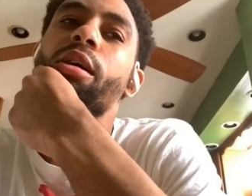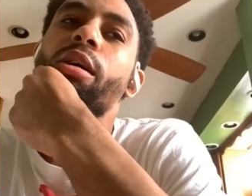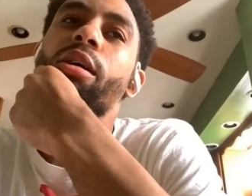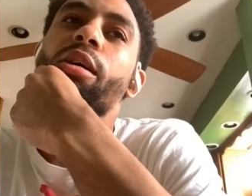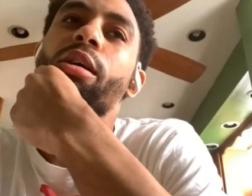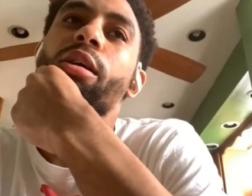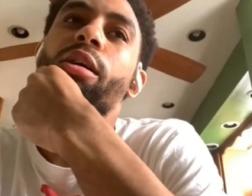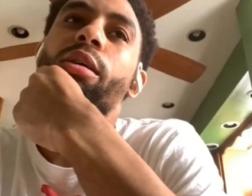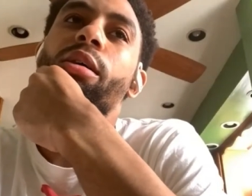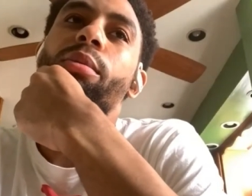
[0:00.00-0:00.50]

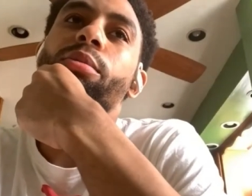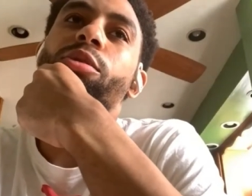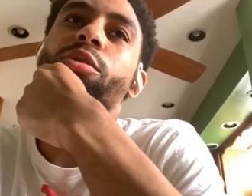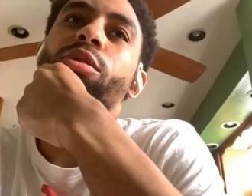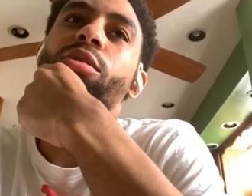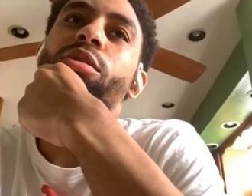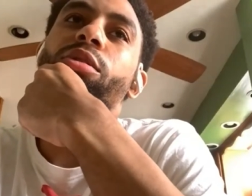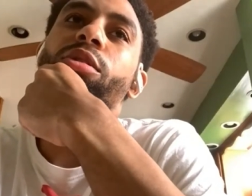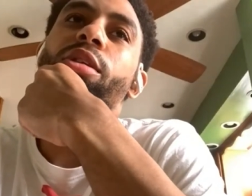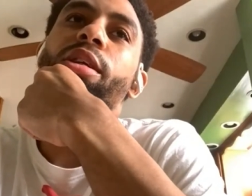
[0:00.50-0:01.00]
I'm
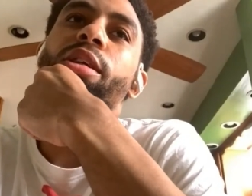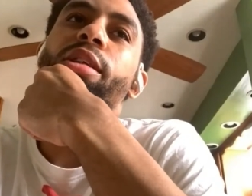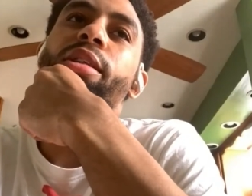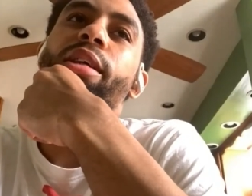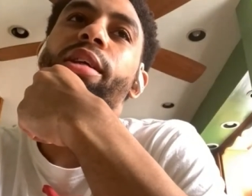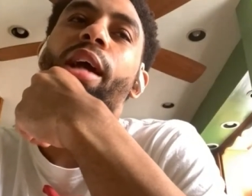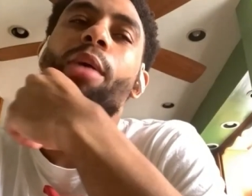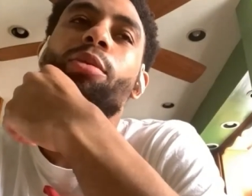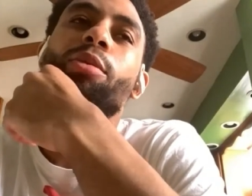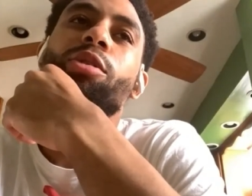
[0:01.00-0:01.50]
trying to
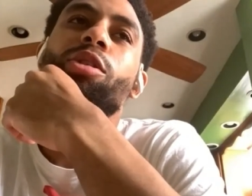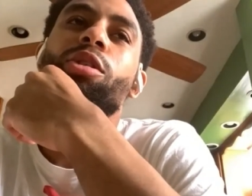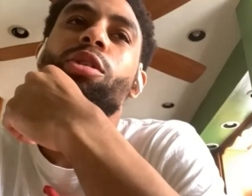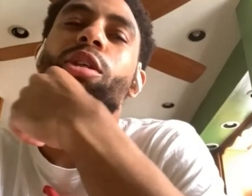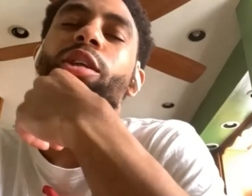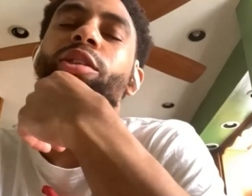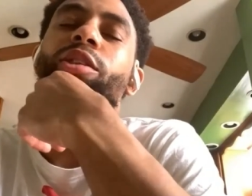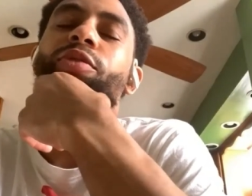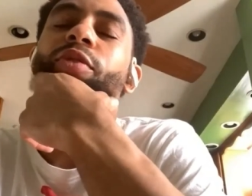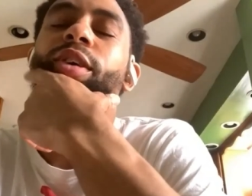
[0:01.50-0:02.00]
think,
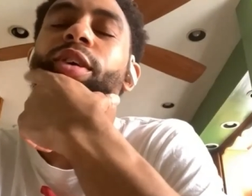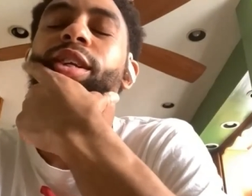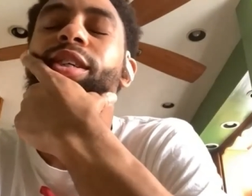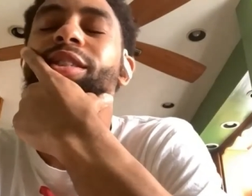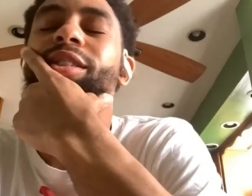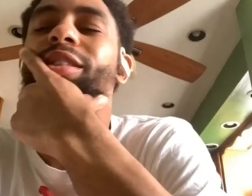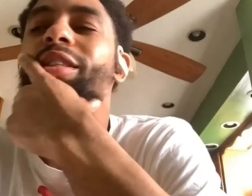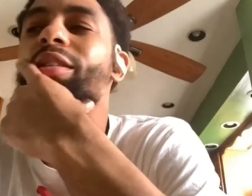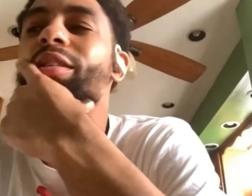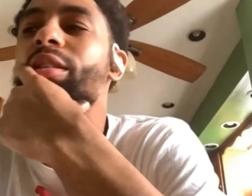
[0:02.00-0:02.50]
it's funny
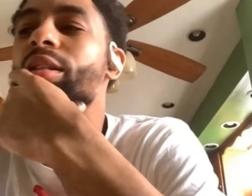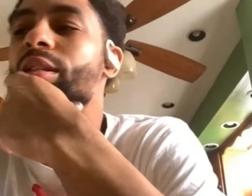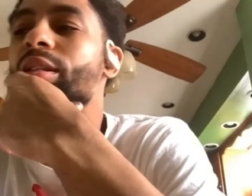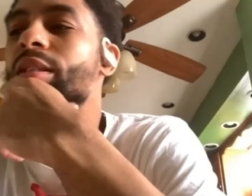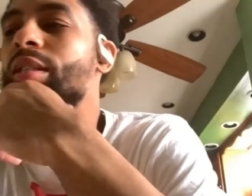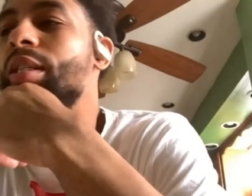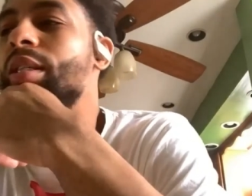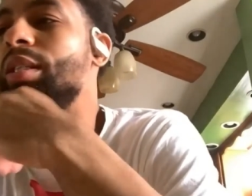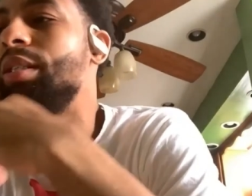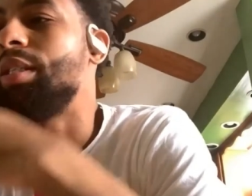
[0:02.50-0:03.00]
because
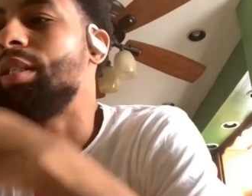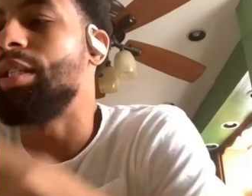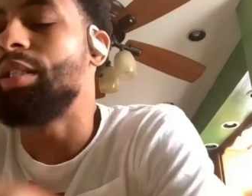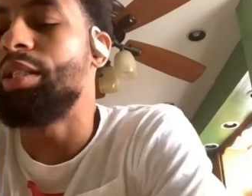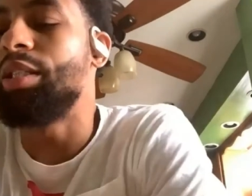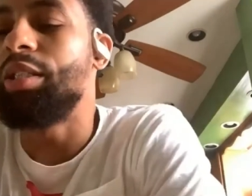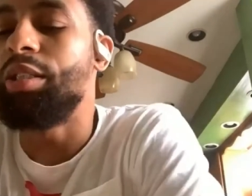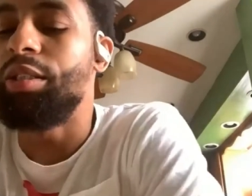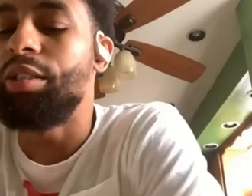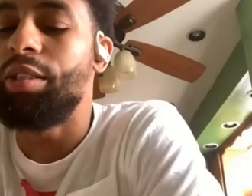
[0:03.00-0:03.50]

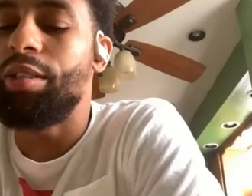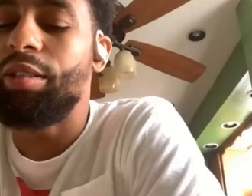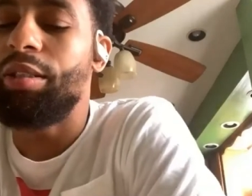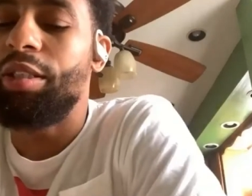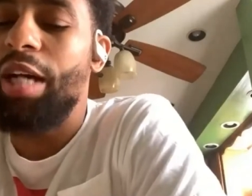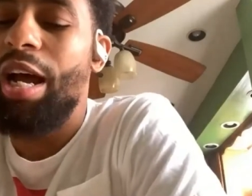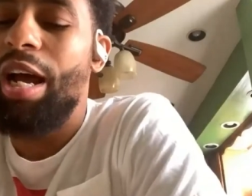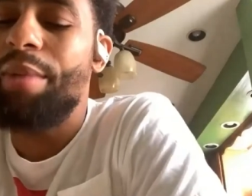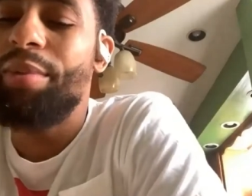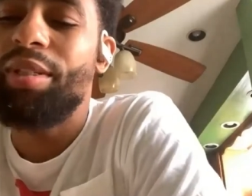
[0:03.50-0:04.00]
the
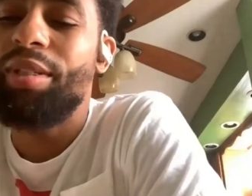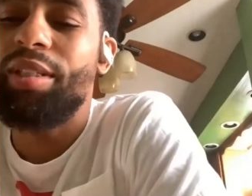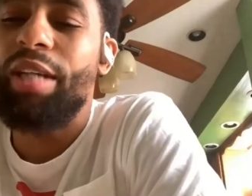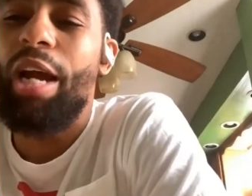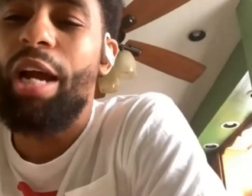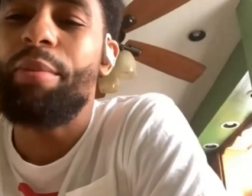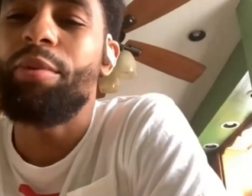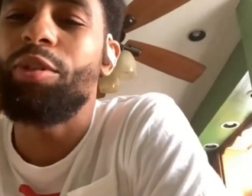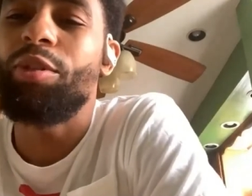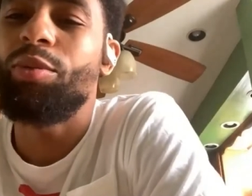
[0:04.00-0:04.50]
job in
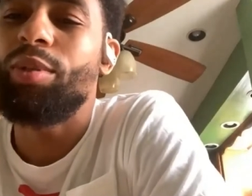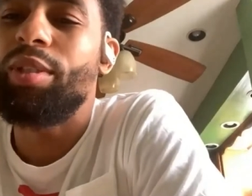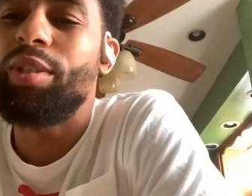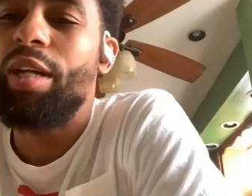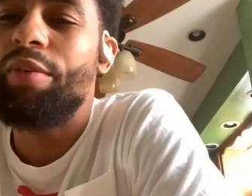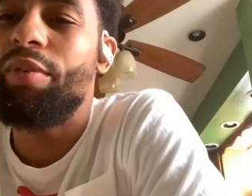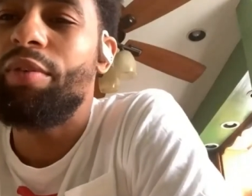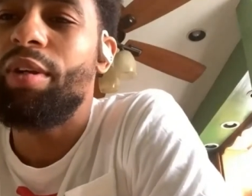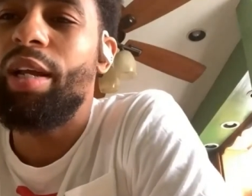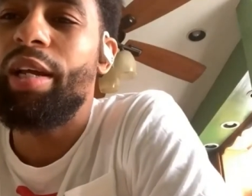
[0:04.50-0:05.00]
Cyprus was
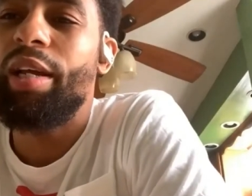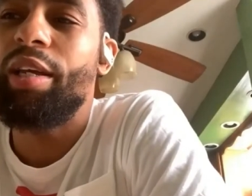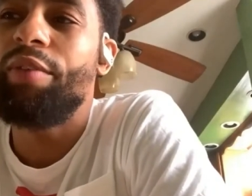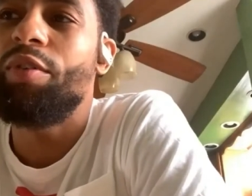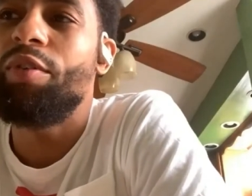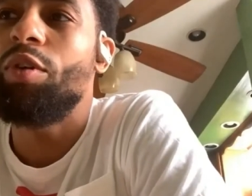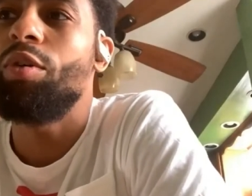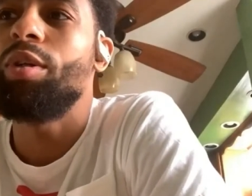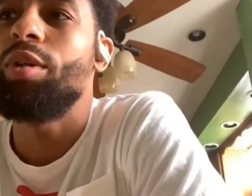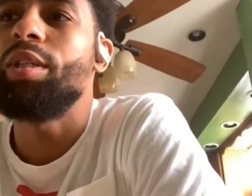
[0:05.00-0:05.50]
never like
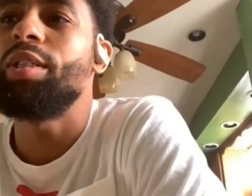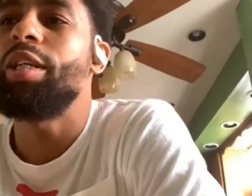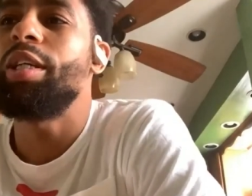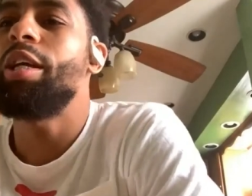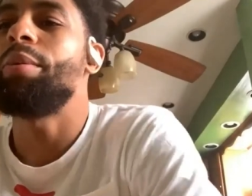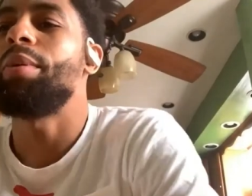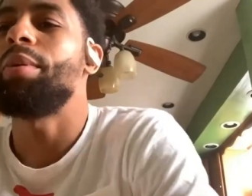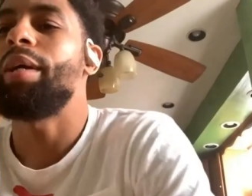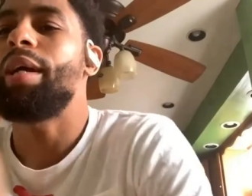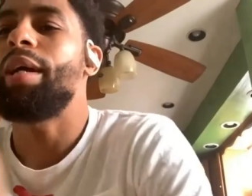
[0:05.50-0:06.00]
even on the table.